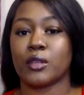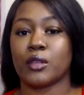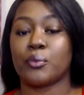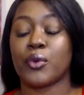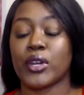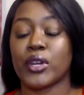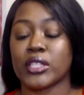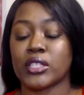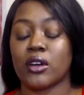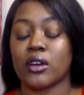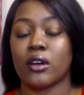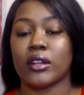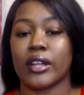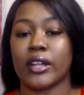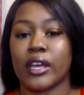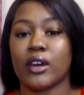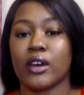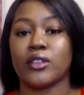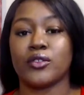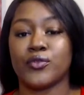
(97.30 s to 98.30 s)
press-on
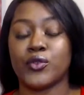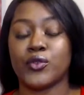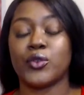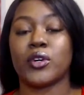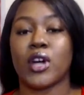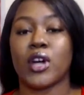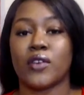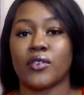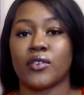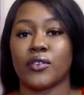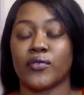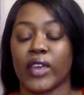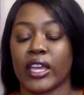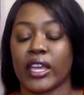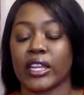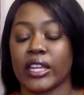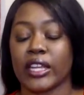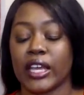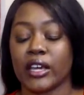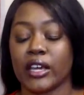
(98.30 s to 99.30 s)
nail, the full cover
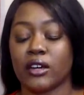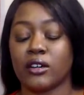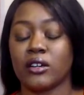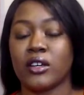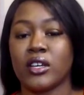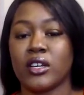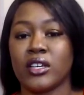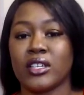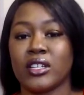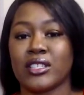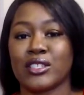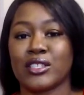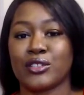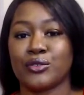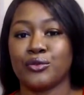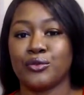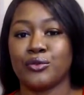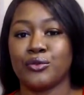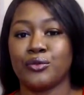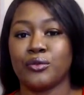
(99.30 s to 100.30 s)
fake nail,
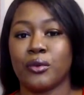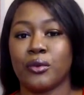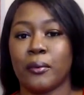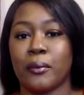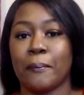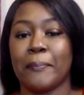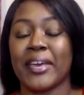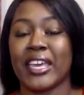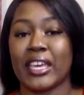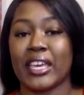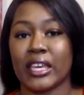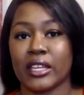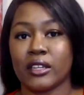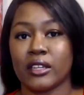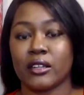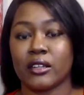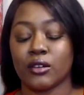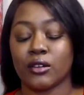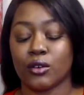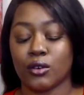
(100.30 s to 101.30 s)
to
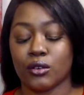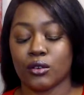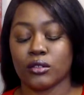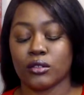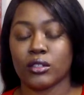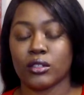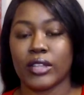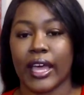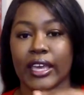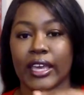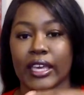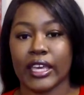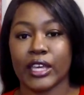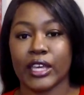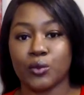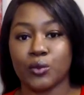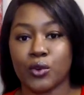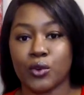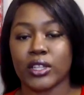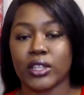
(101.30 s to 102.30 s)
bend like
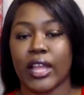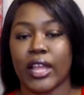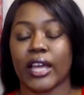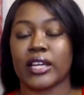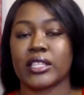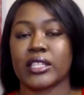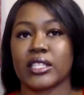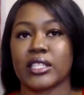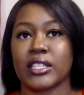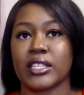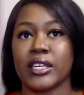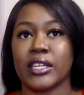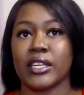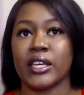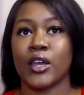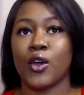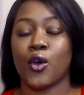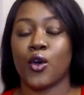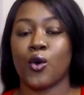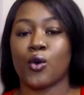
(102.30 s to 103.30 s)
inward like a C
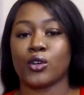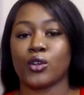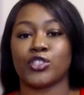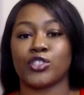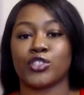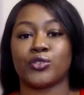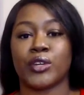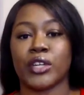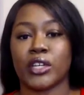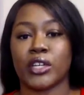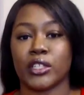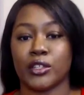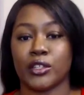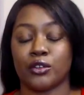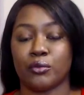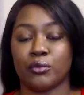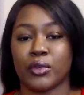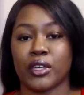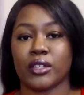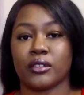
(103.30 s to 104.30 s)
or shrink a
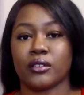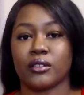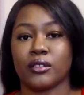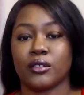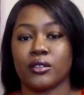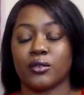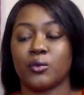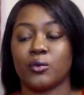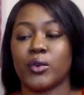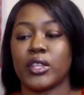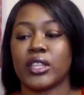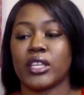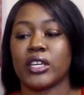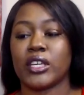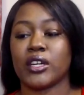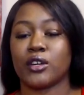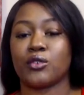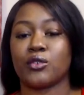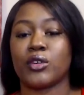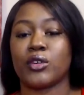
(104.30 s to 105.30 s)
little bit. When
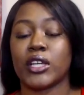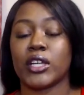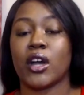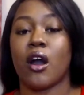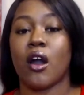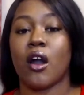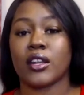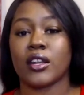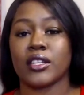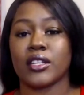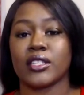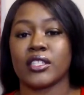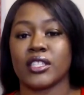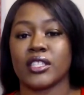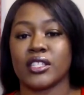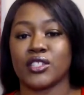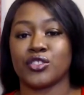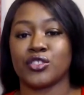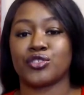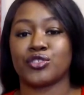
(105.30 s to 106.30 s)
the acrylic hardens,
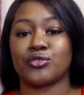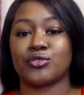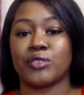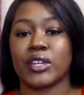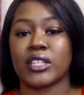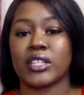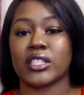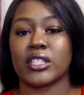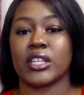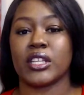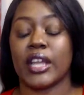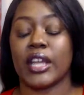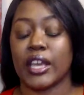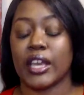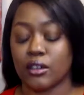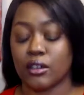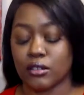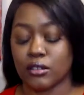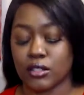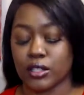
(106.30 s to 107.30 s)
it shrinks the
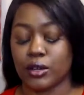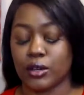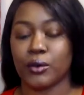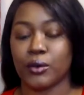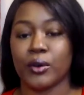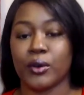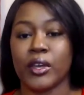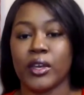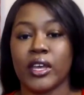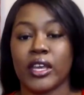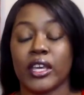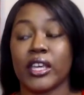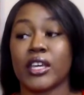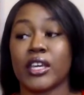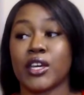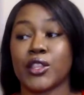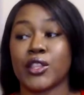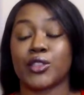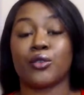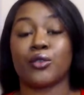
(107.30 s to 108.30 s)
nail, so it
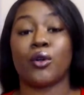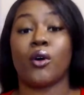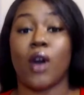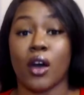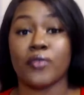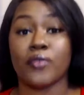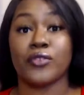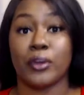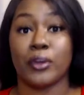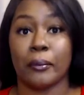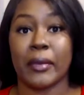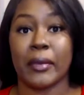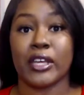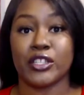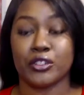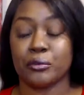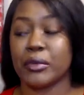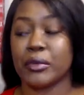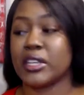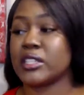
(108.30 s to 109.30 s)
could throw off your
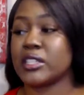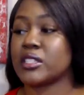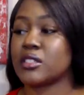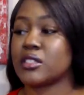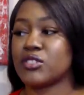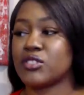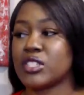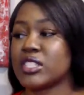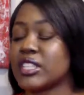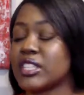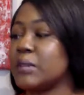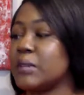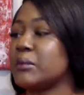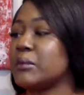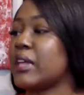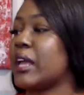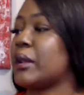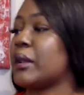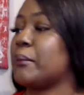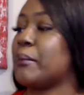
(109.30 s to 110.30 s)
measurements. So just keep
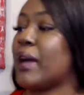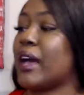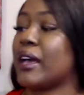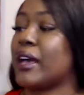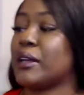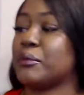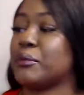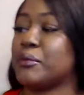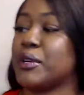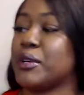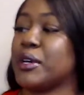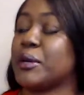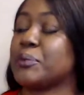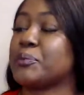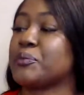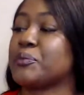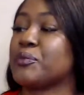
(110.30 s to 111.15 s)
that in mind. But